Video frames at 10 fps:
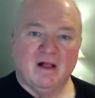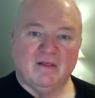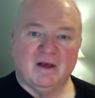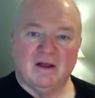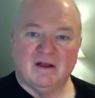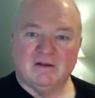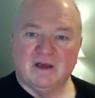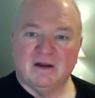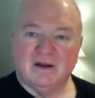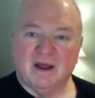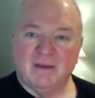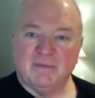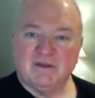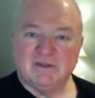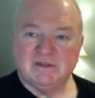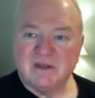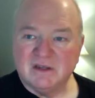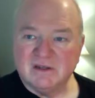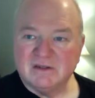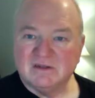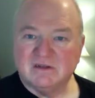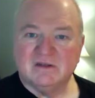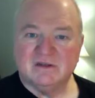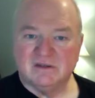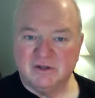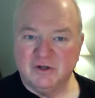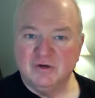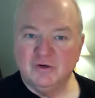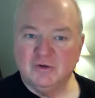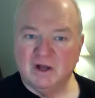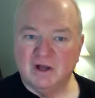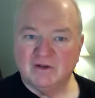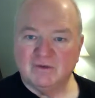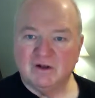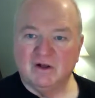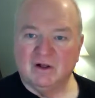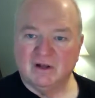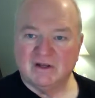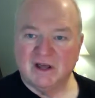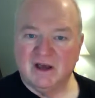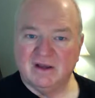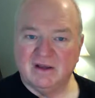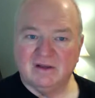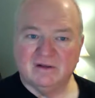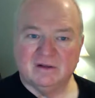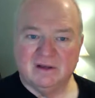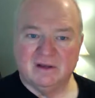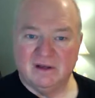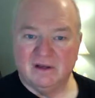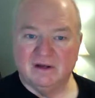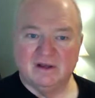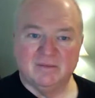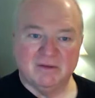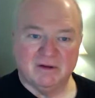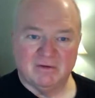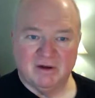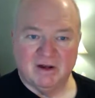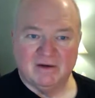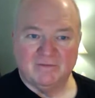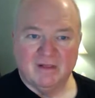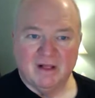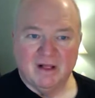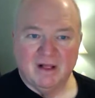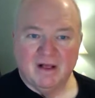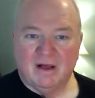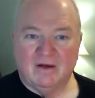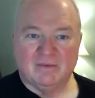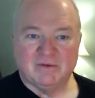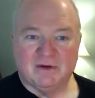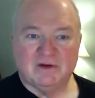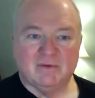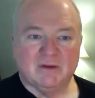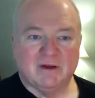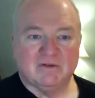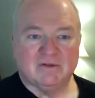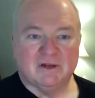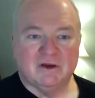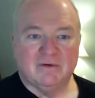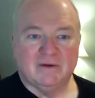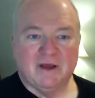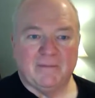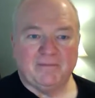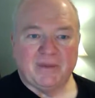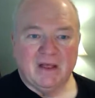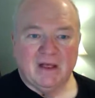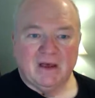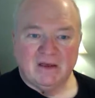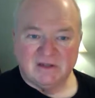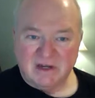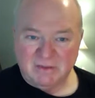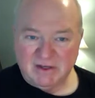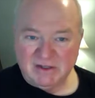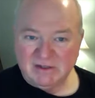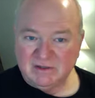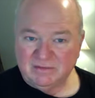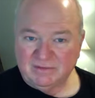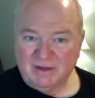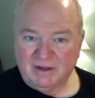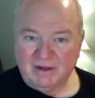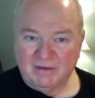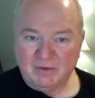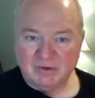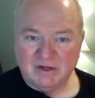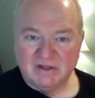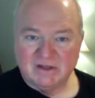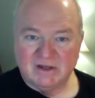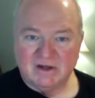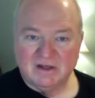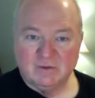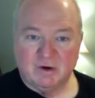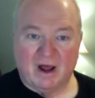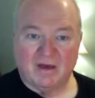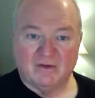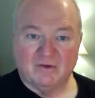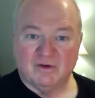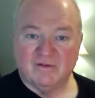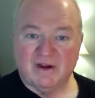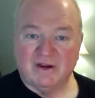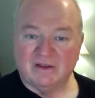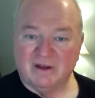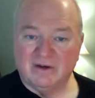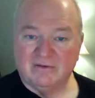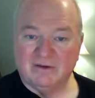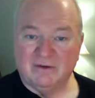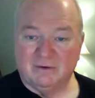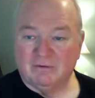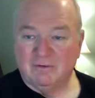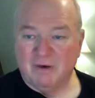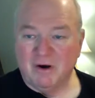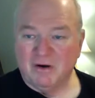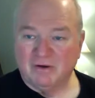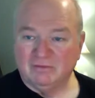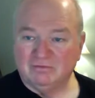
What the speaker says: that had happened since this new country called Italy had been created. Oh, I'm sorry, get back to it. So, yeah, his enemies, Mussolini's Italy's, were either driven out of the country or were murdered.